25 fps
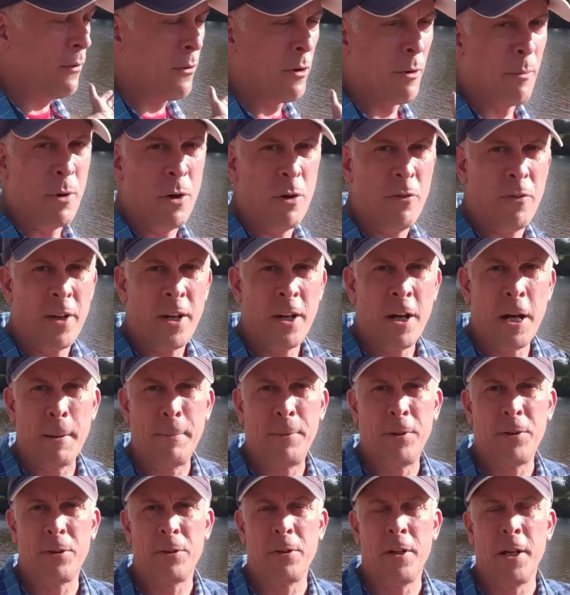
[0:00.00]
that were moving
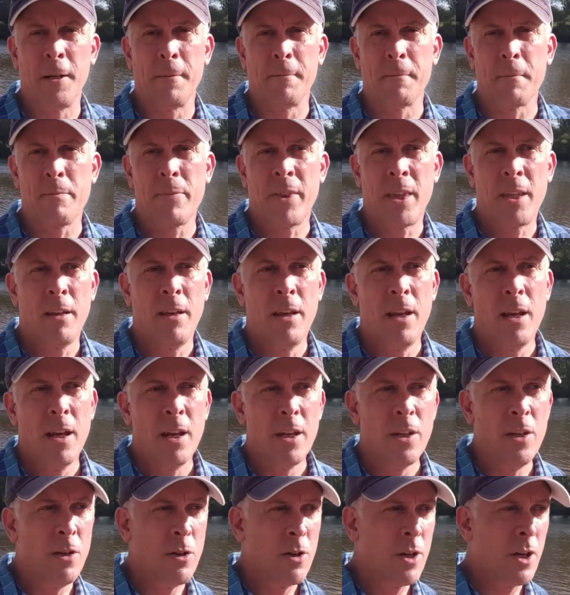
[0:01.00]
upstream.
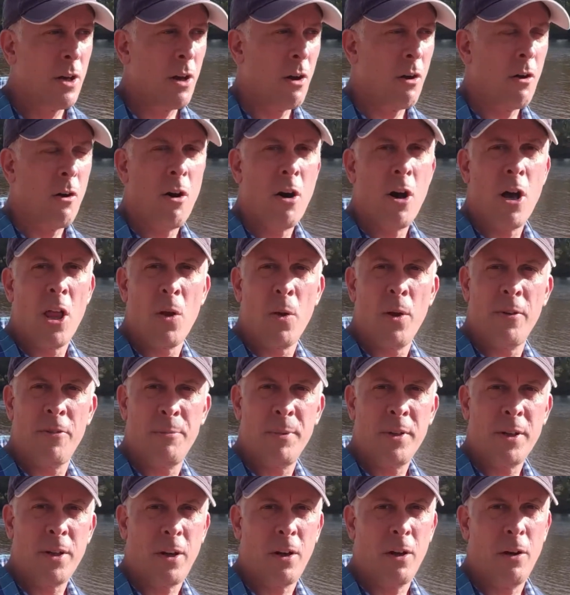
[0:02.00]
You could go all the way
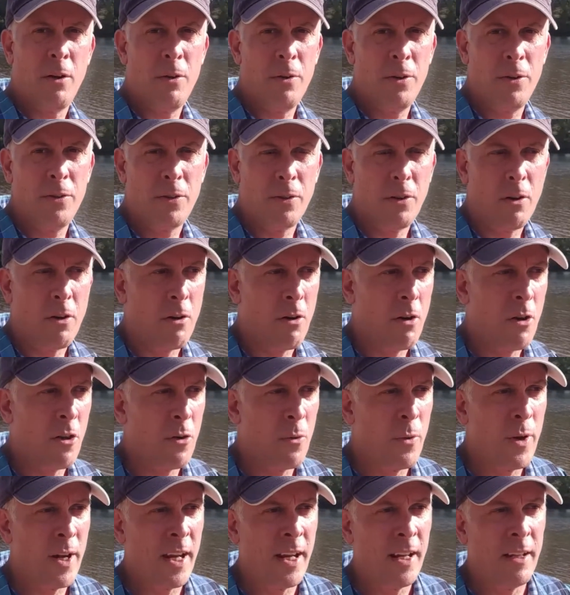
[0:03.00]
from the coast
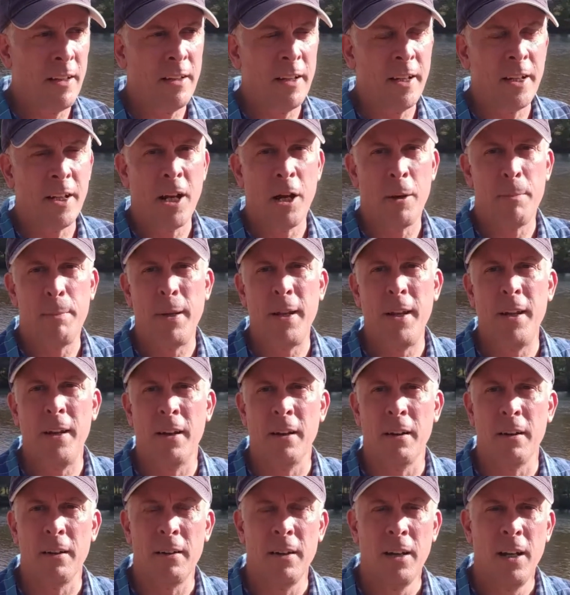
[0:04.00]
all the way inland up
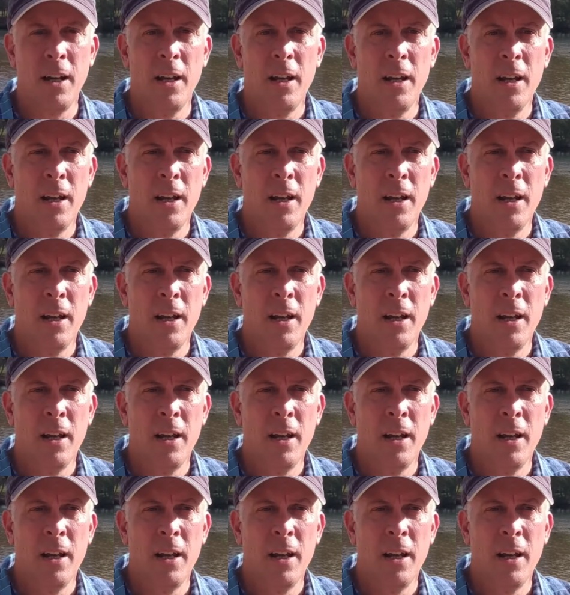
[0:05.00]
here